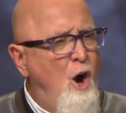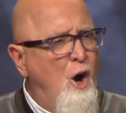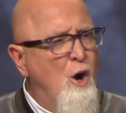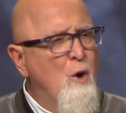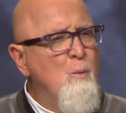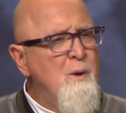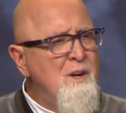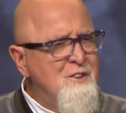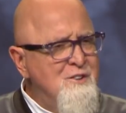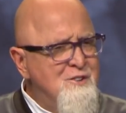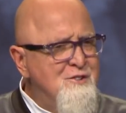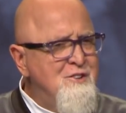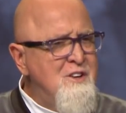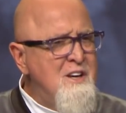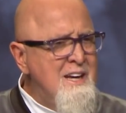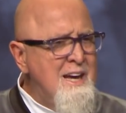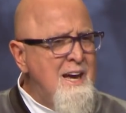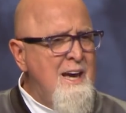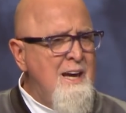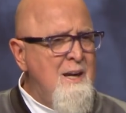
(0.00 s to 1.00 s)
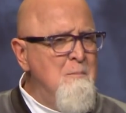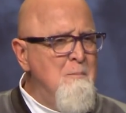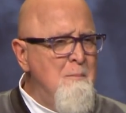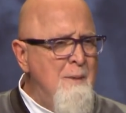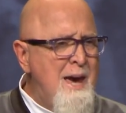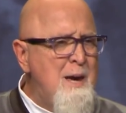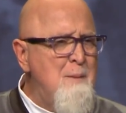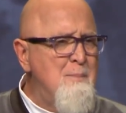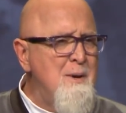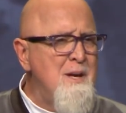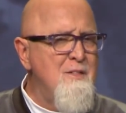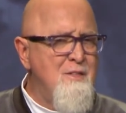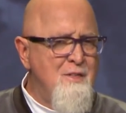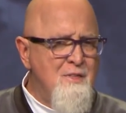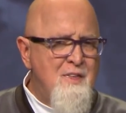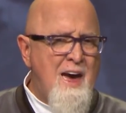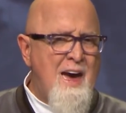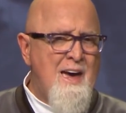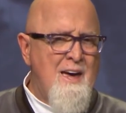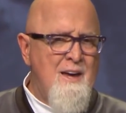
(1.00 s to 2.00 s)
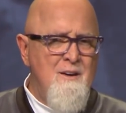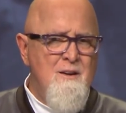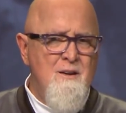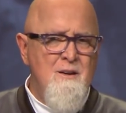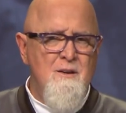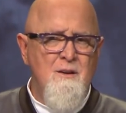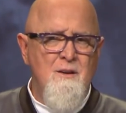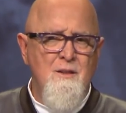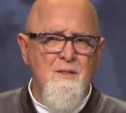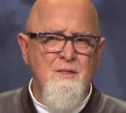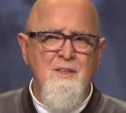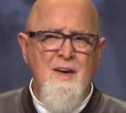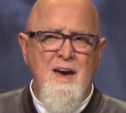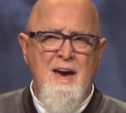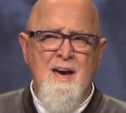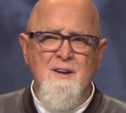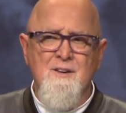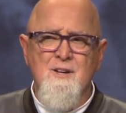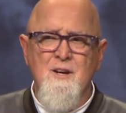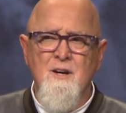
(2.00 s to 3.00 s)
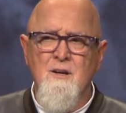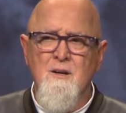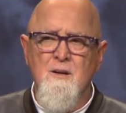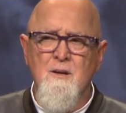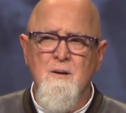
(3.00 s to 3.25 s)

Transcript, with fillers: Aren't we seeing maybe then that